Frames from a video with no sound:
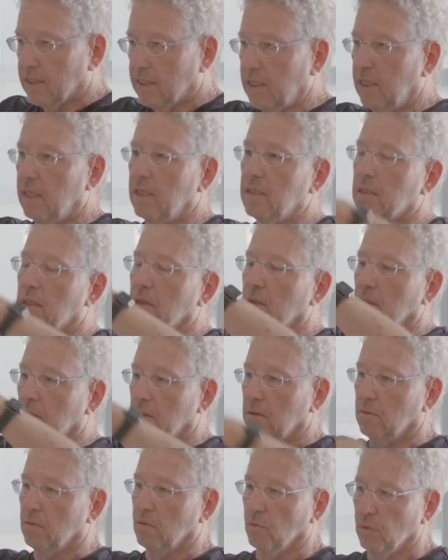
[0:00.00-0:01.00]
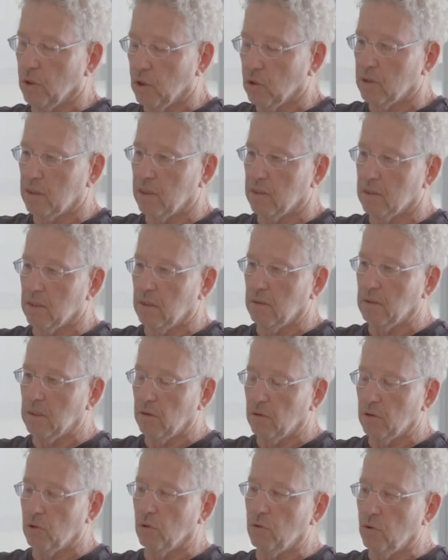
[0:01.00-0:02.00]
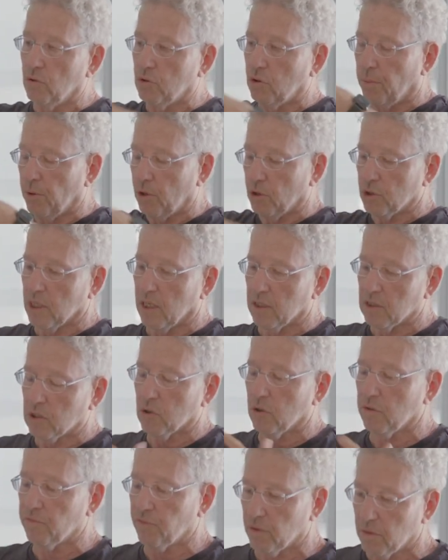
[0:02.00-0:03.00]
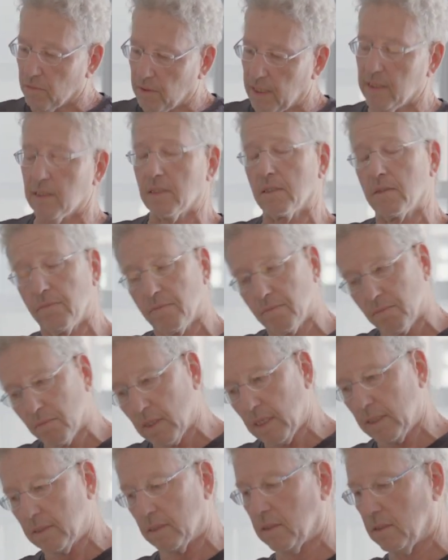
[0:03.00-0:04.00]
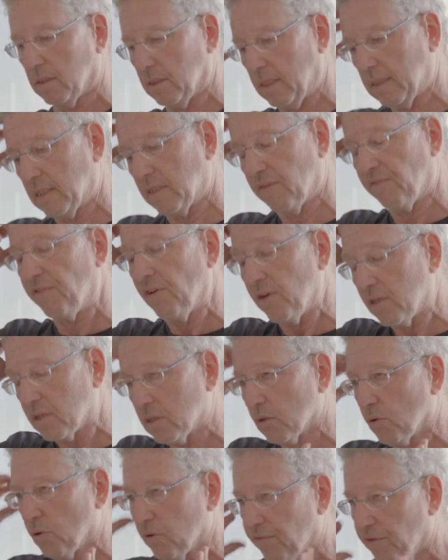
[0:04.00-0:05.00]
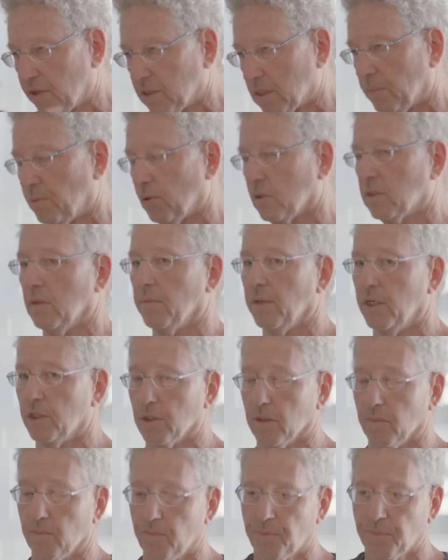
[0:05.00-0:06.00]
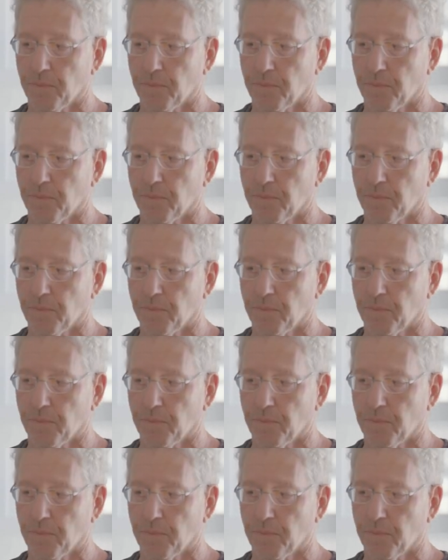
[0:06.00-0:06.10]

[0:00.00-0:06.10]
sees, we use it as, to, to do topological sort for the rest, That's, that's a first, good first approximation.